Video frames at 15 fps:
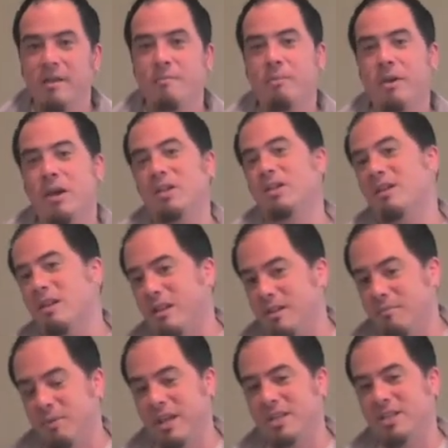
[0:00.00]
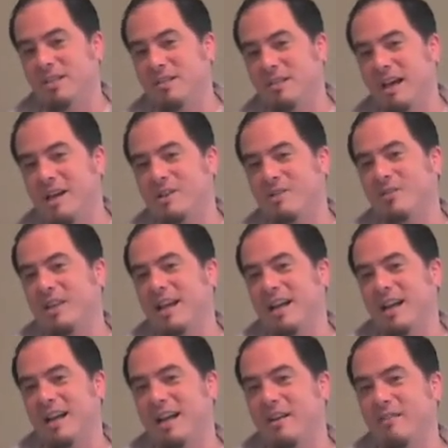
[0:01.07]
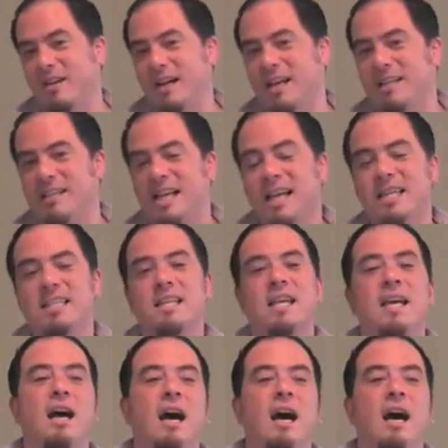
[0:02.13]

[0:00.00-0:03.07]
Patience allows for that kind of context.